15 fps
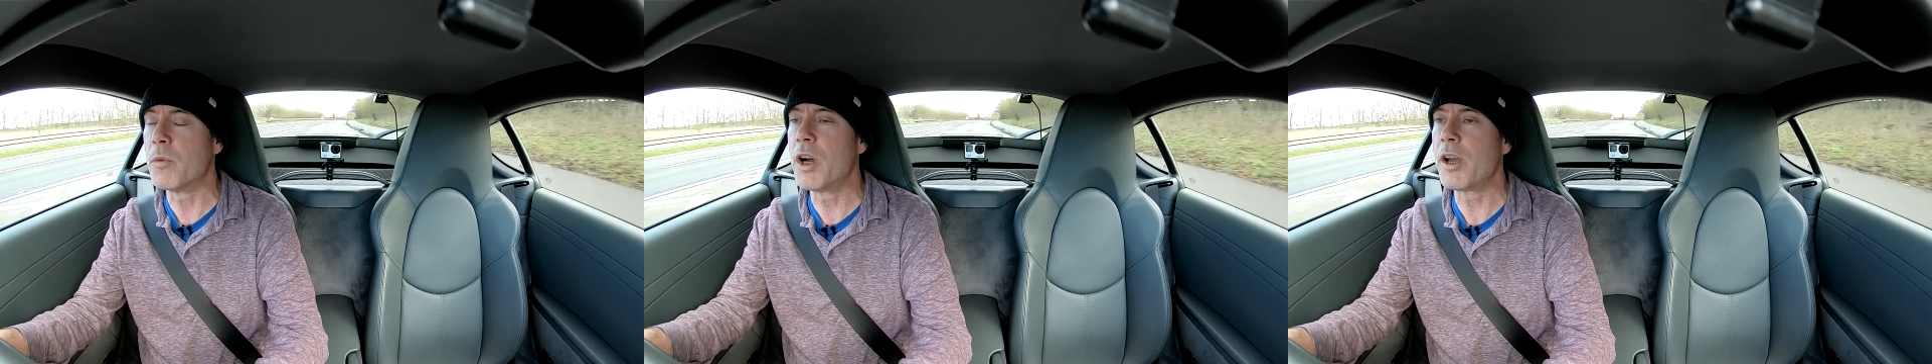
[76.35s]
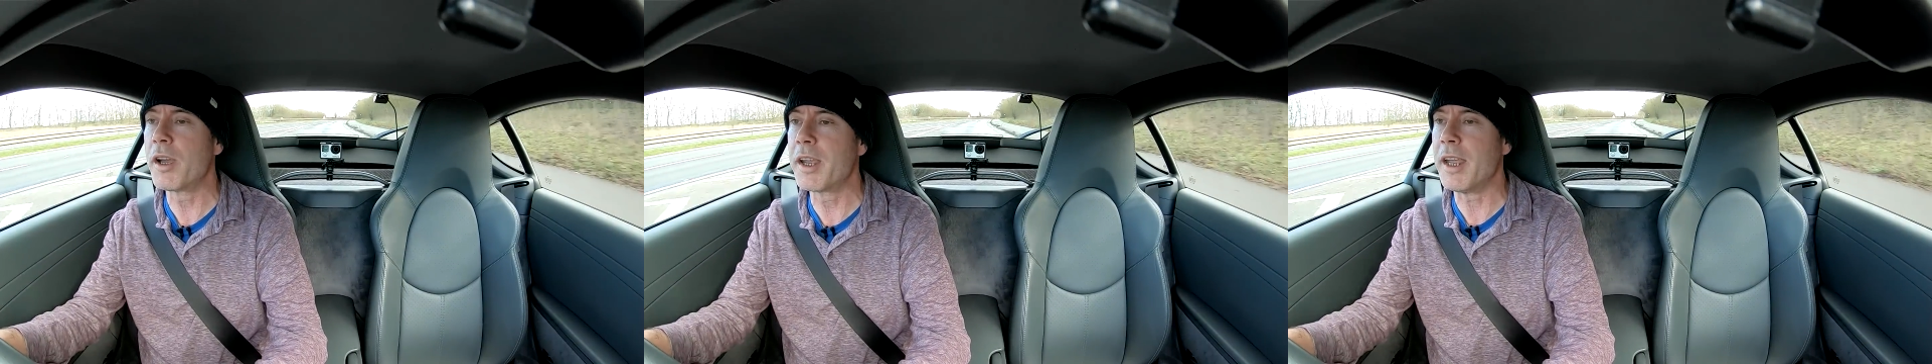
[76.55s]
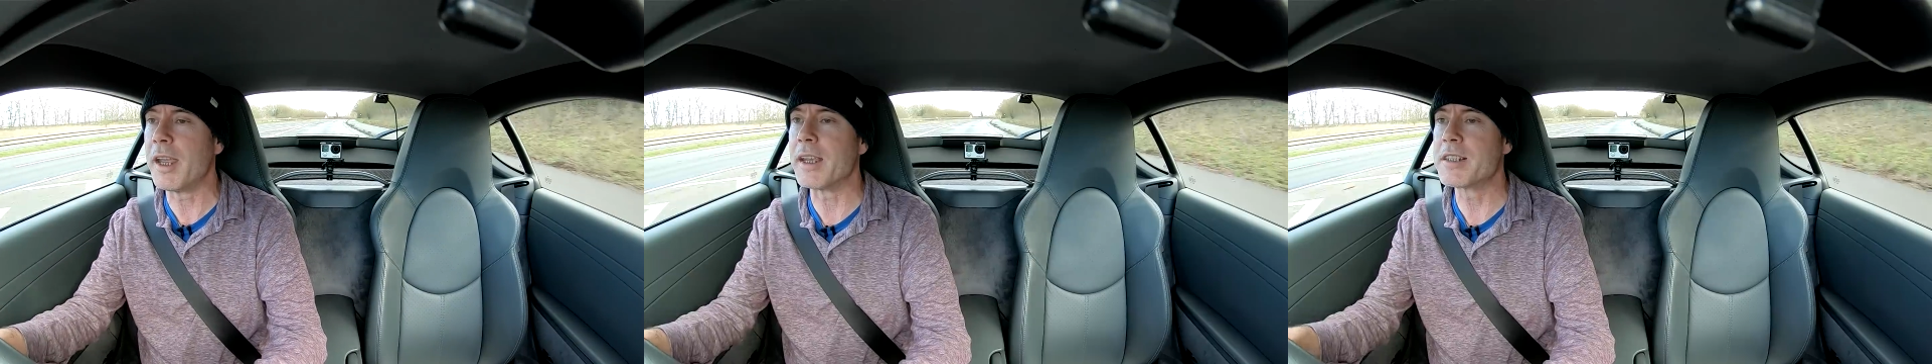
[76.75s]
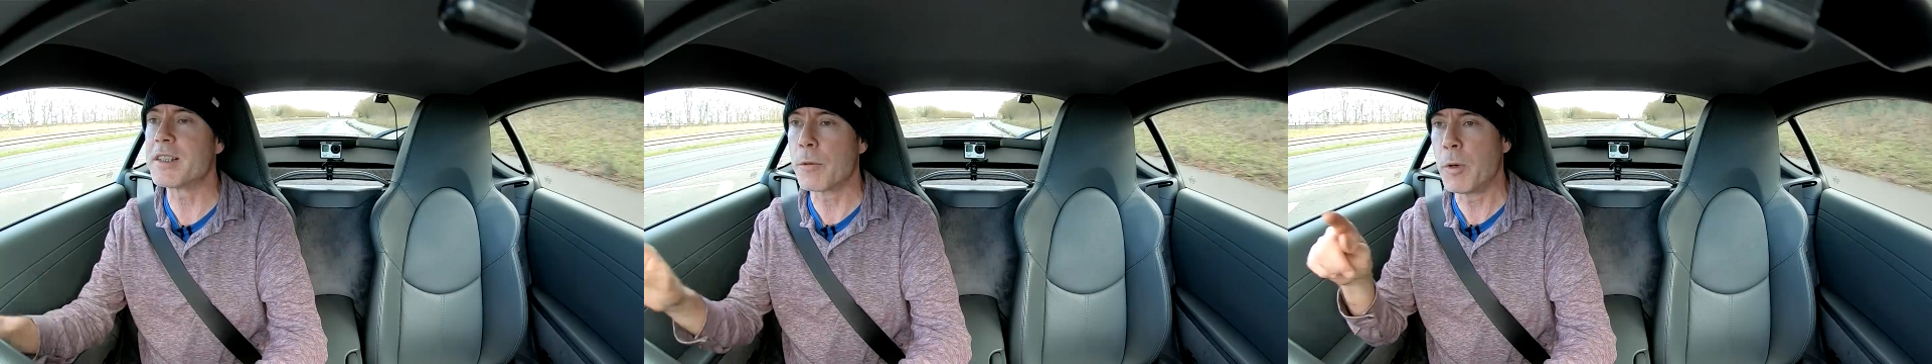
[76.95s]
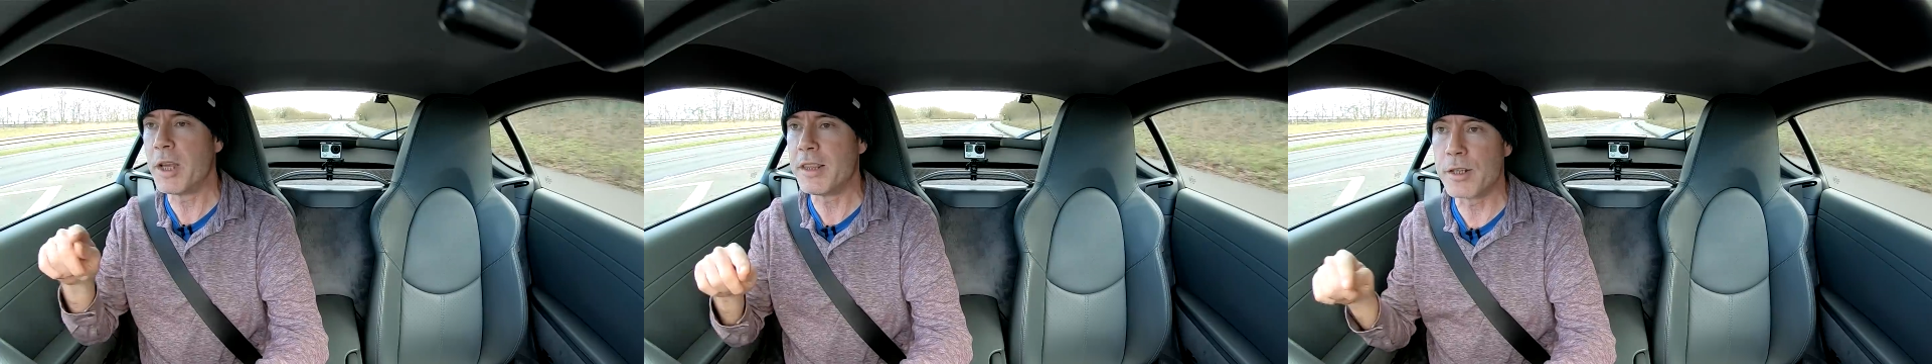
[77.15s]
working,
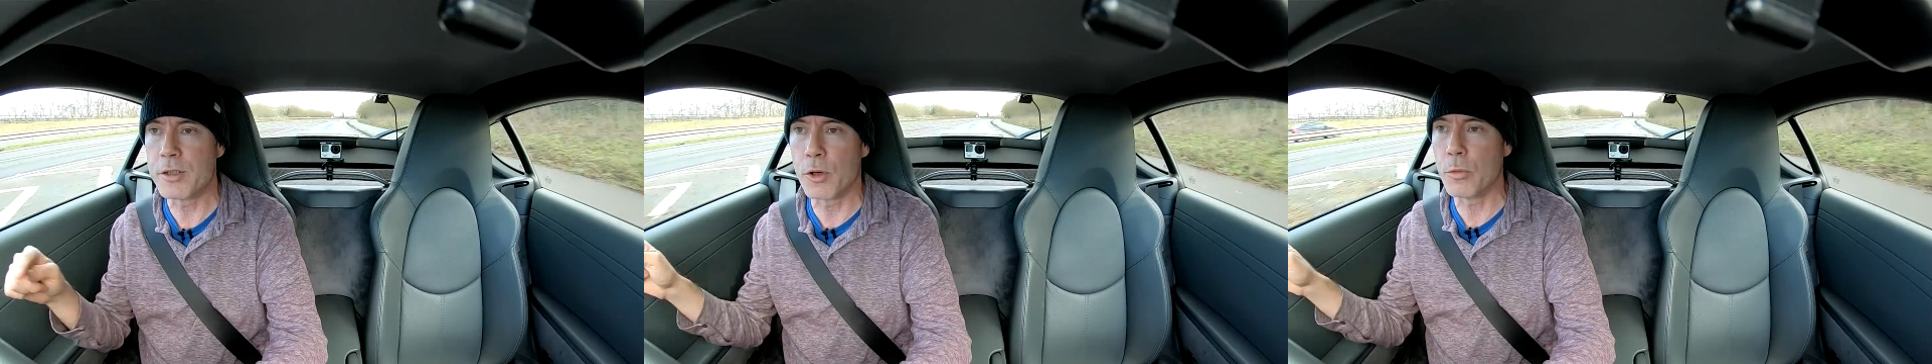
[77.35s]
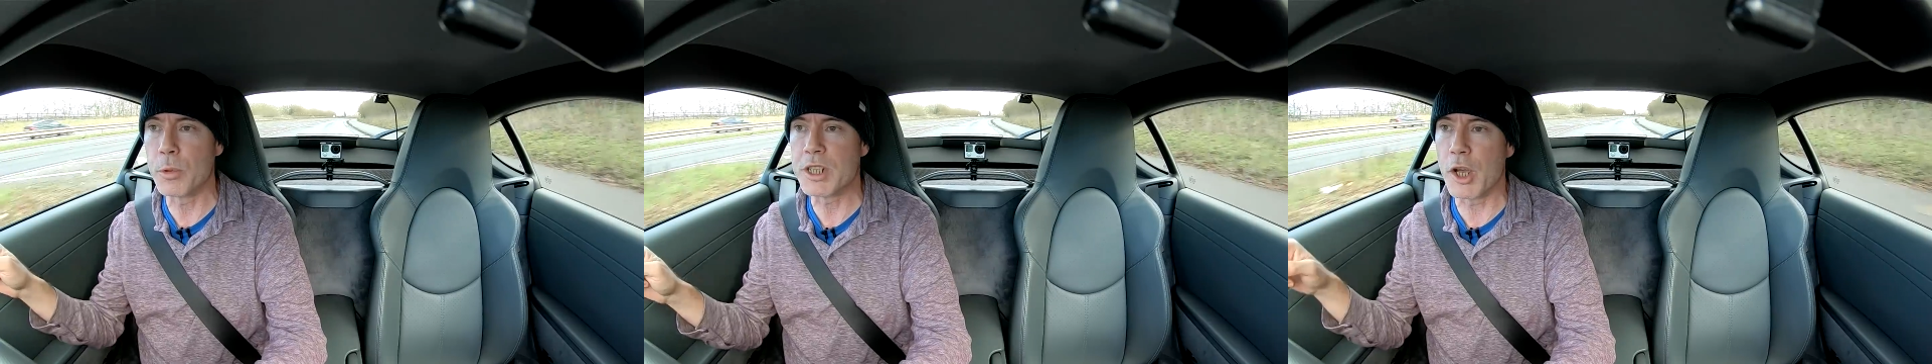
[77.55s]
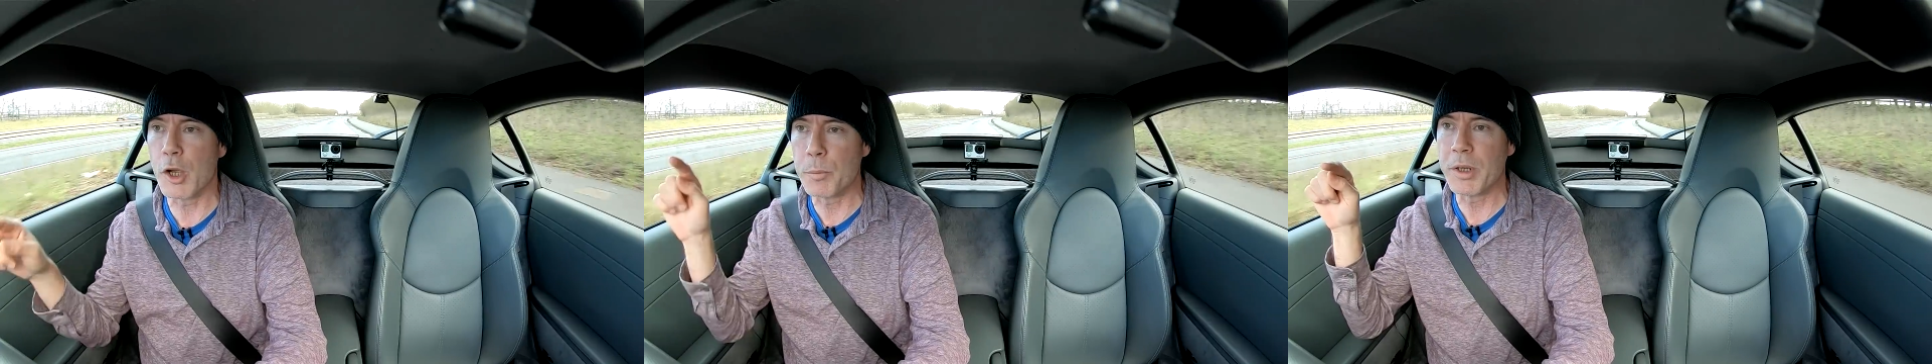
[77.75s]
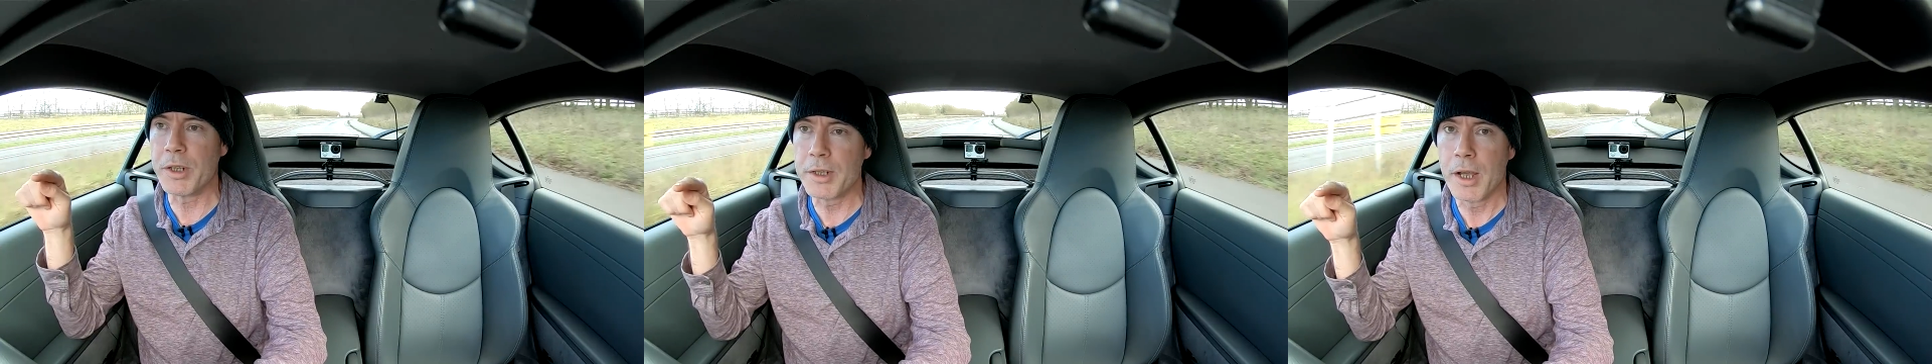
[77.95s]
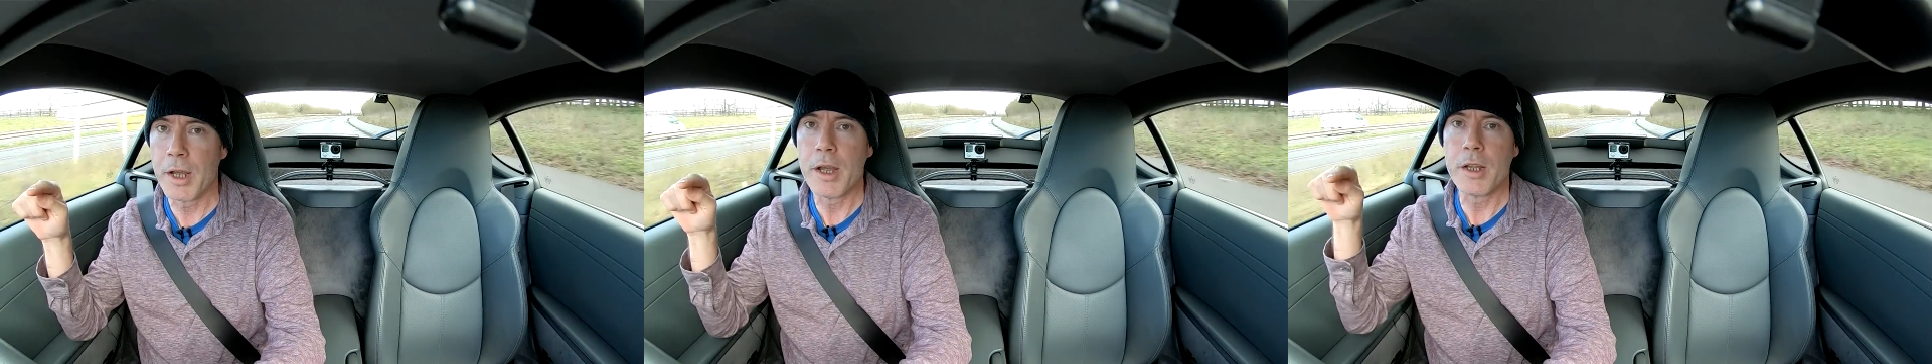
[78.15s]
so when the door was open,